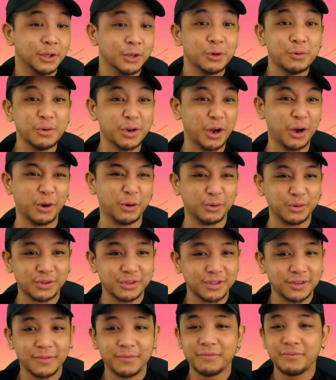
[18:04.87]
Who
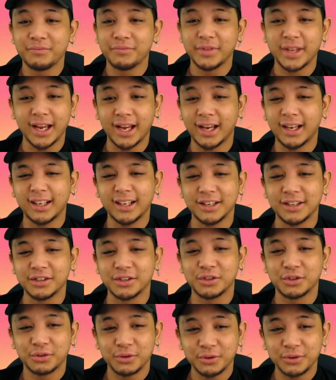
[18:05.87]
knows? That is
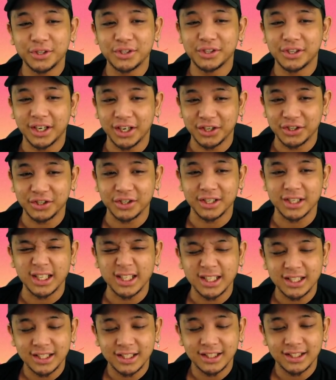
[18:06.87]
a true
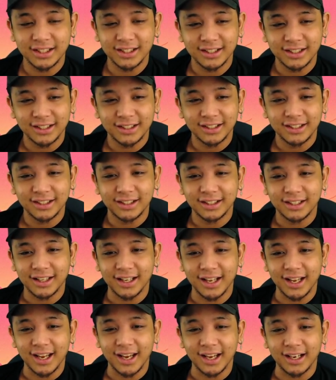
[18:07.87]
discussion
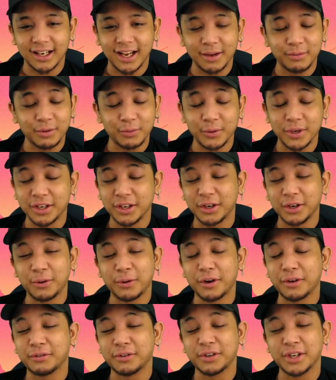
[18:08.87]
that, I mean, we can
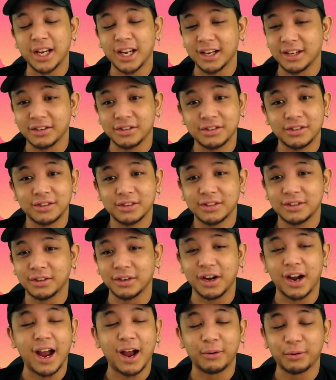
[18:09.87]
go on for days,
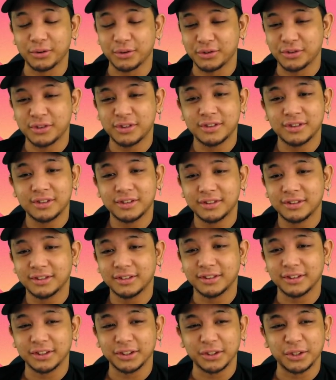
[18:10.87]
hours.
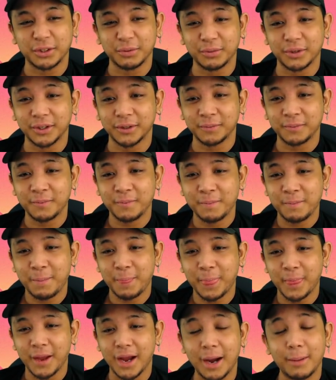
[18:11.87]
You know what I mean?
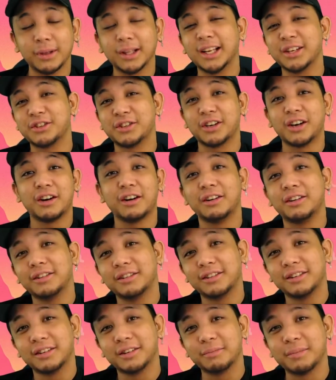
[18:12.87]
I'm gonna let y'all
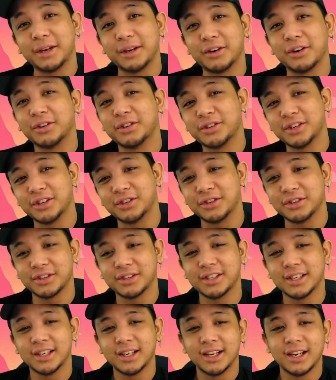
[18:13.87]
make your
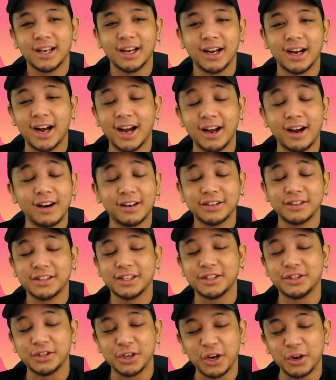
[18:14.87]
decisions. I
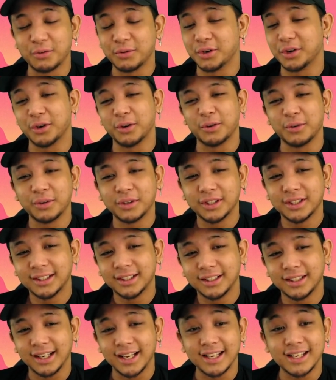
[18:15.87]
honestly don't know.
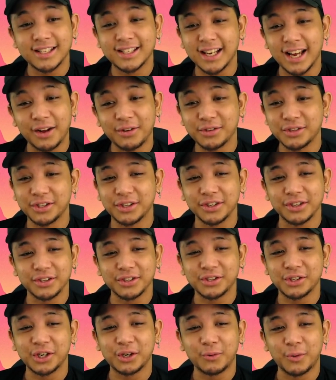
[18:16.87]
It sounds
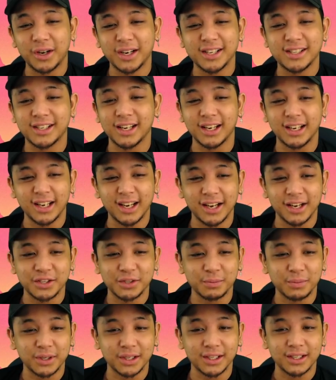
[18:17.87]
good, so I want to say
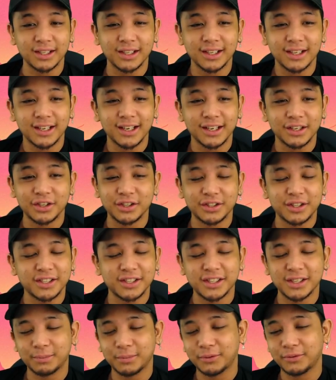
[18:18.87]
yes, but just
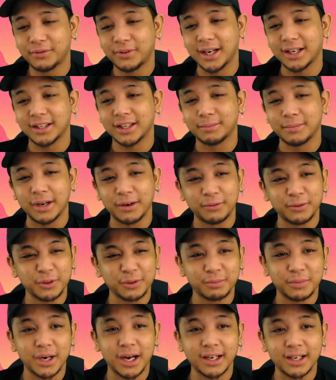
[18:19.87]
the simple fact that my
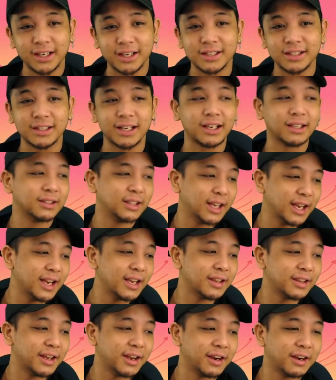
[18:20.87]
real body is, like,
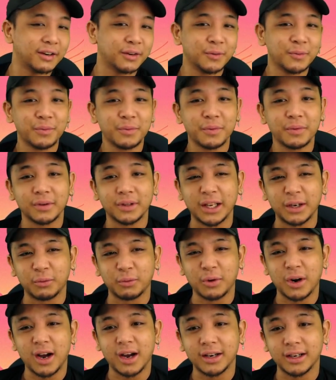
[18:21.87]
laying there, like,
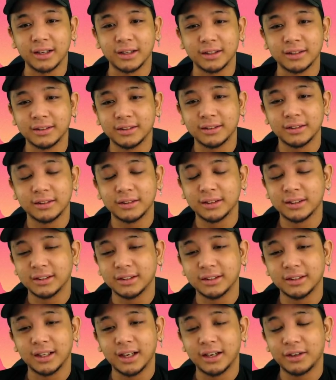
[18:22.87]
rotting.
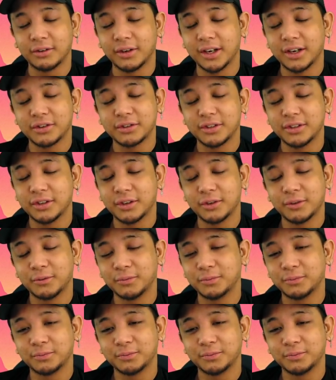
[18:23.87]
I don't actually know.